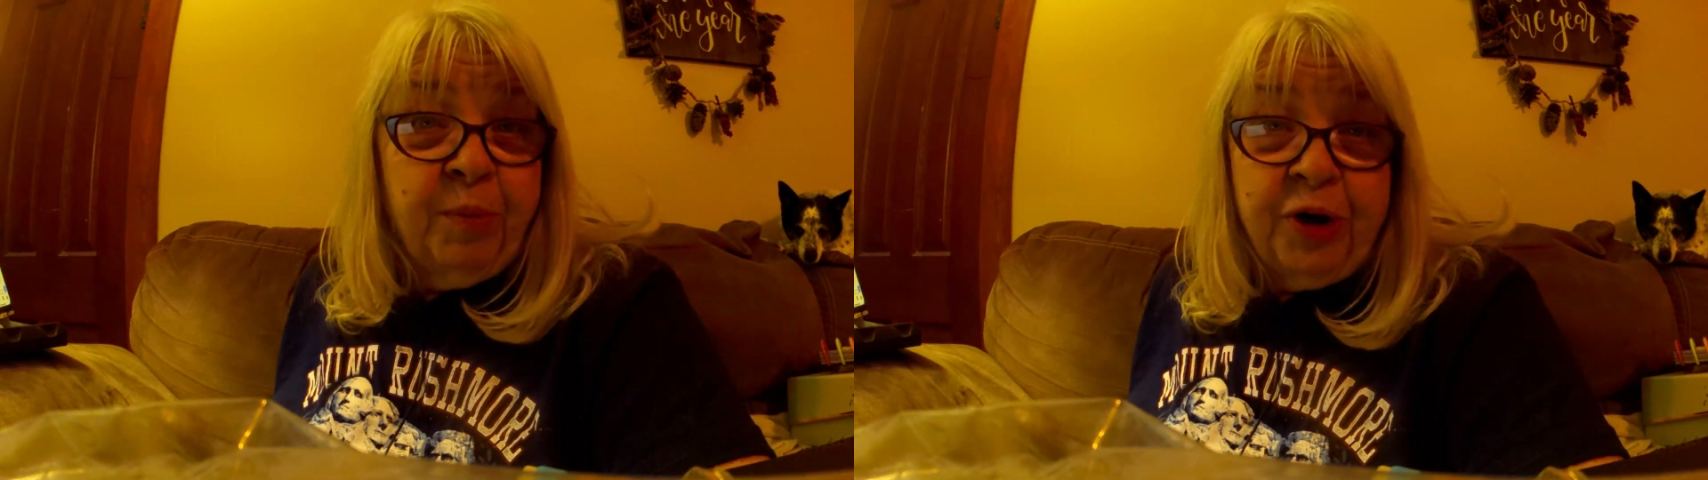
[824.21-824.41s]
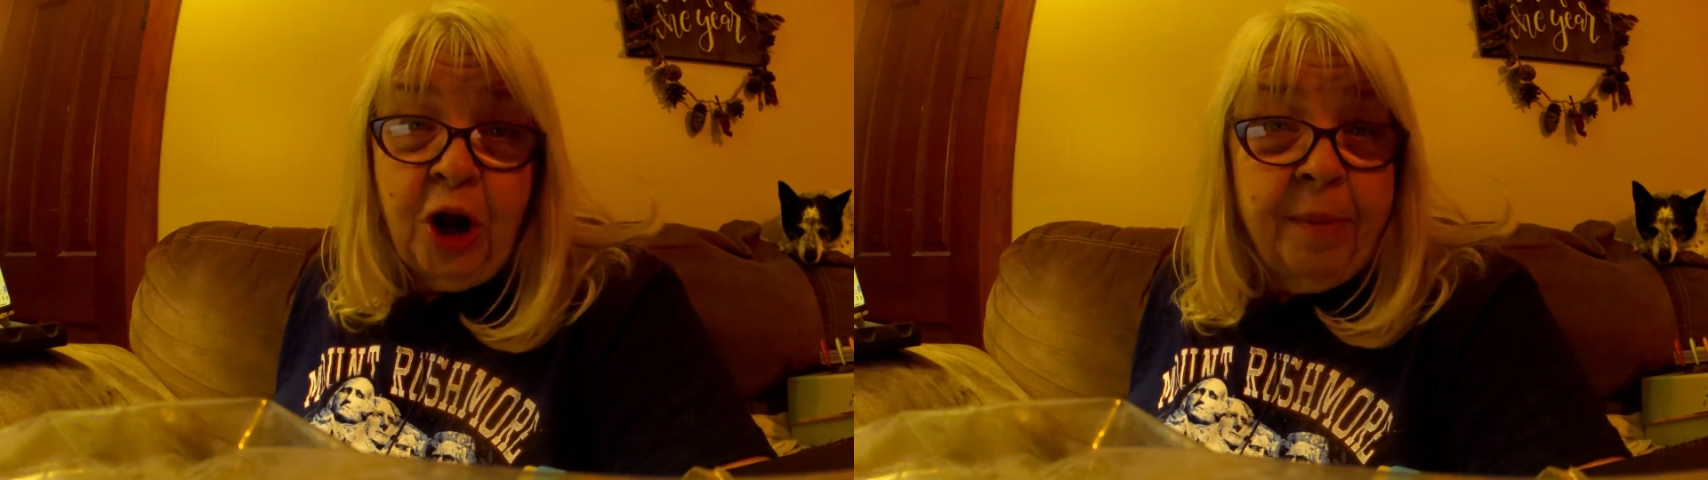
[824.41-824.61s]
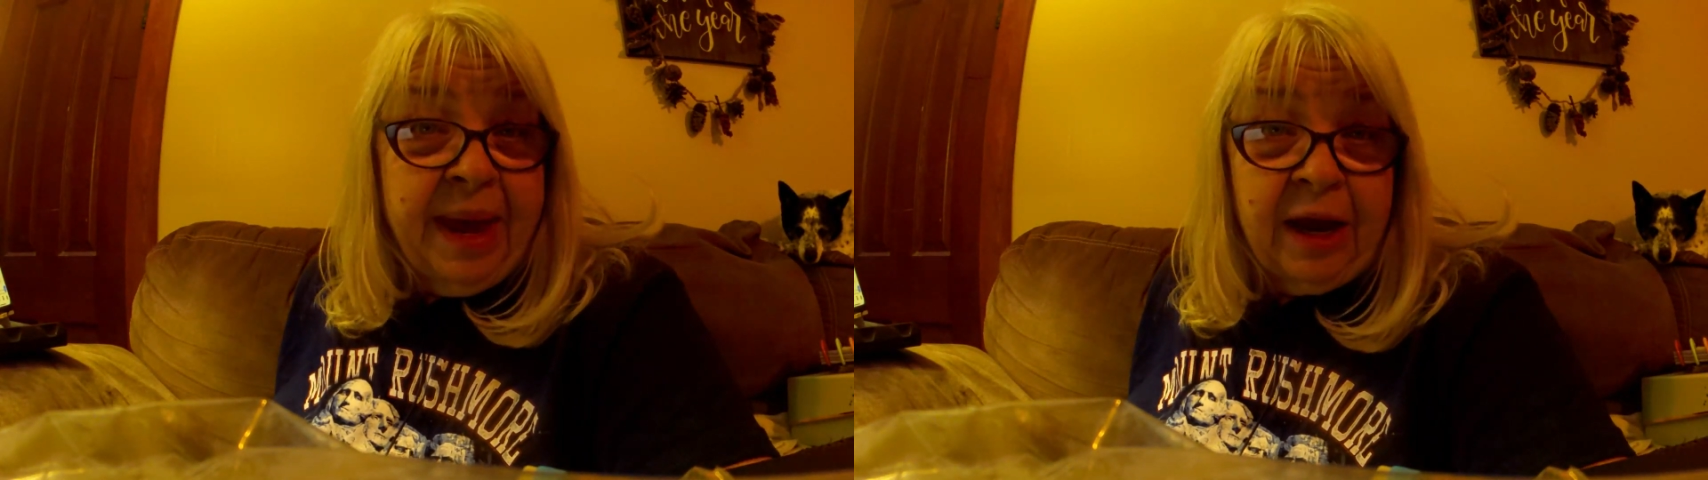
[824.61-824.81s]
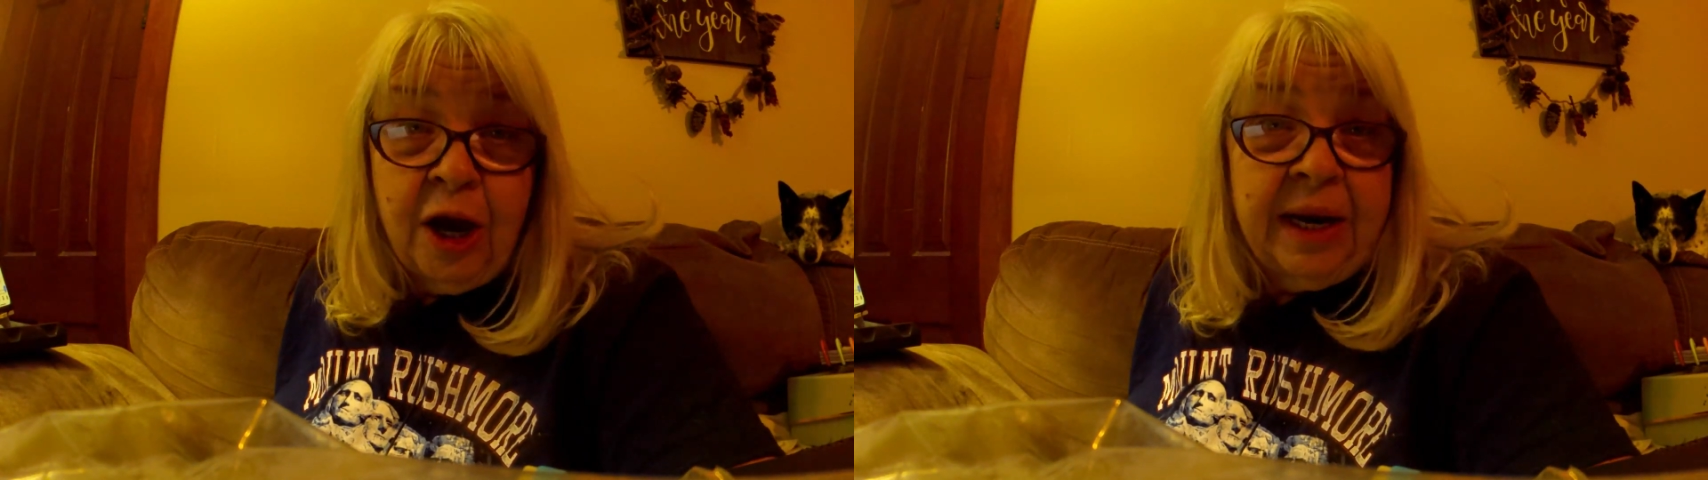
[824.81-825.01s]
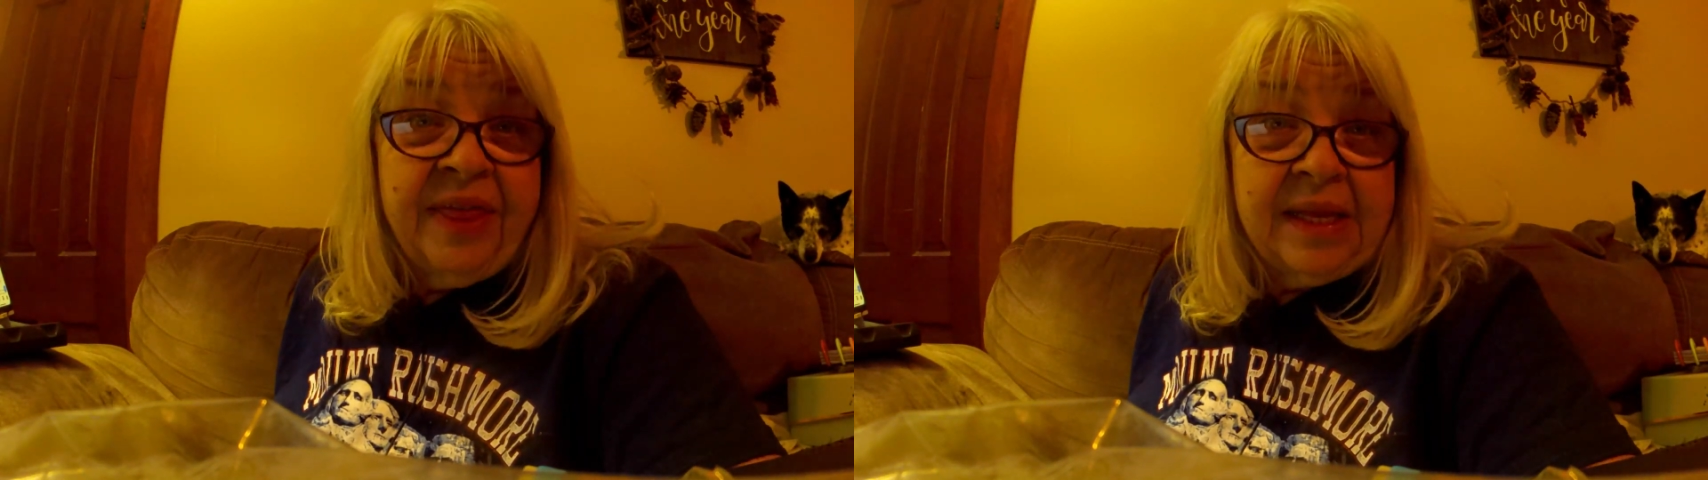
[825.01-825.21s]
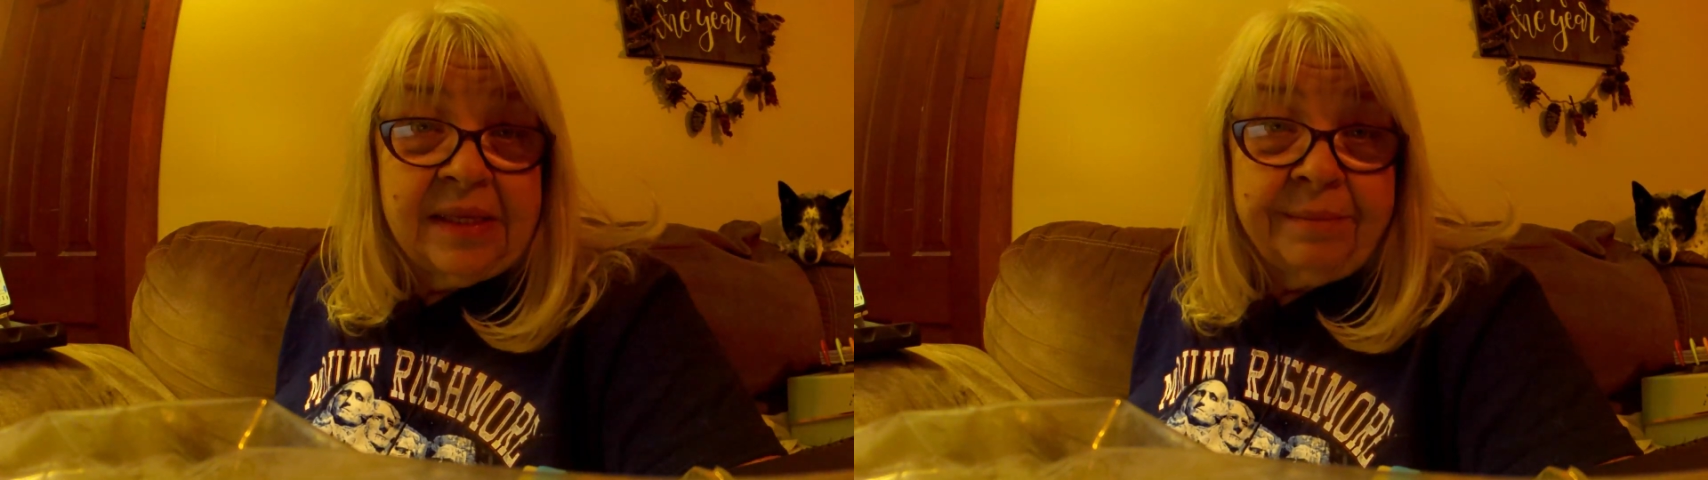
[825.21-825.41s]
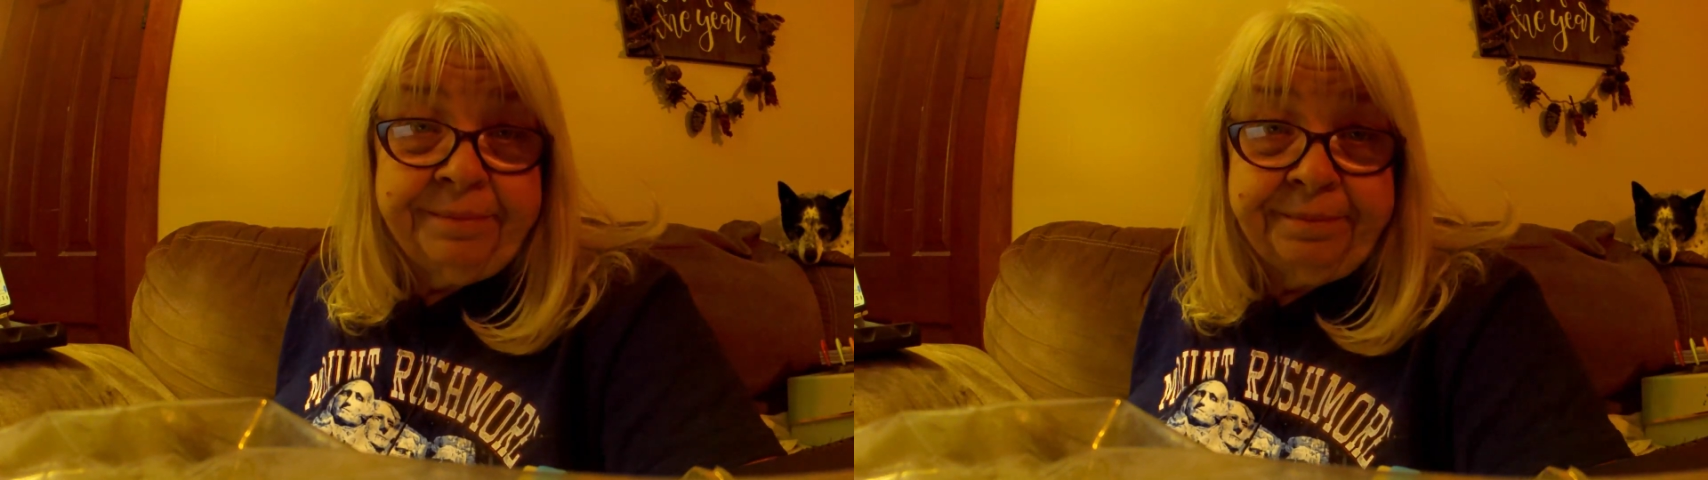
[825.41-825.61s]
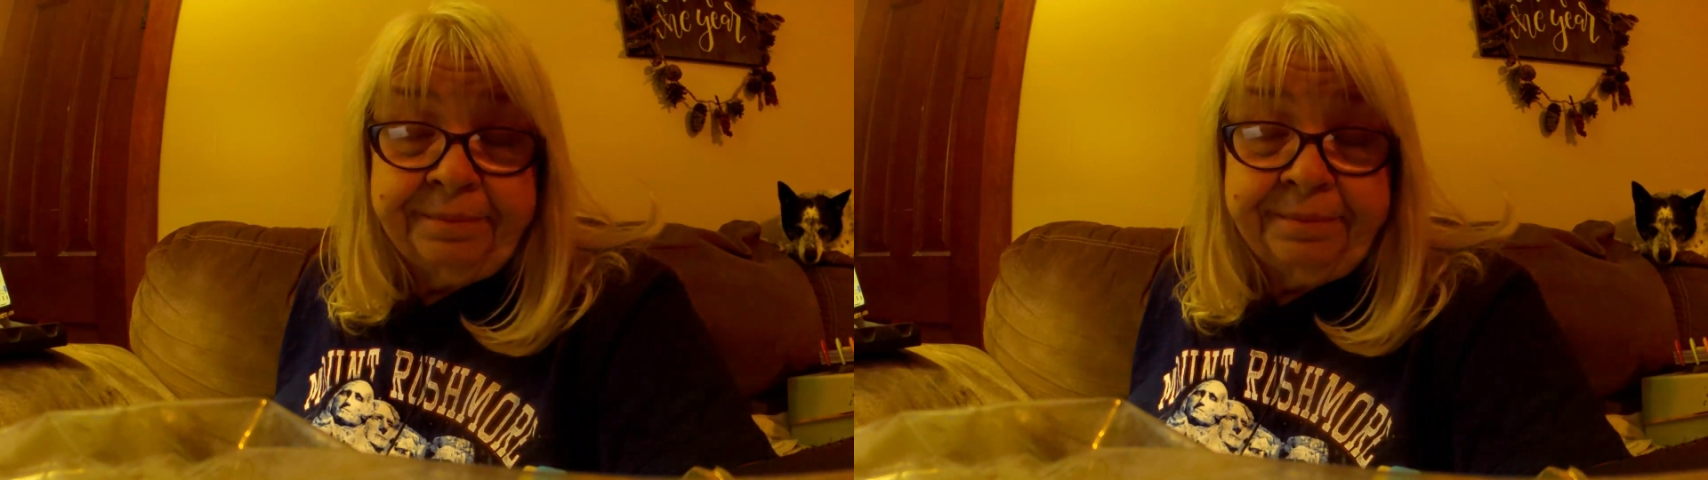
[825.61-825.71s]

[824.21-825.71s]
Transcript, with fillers: put it all back on and then some.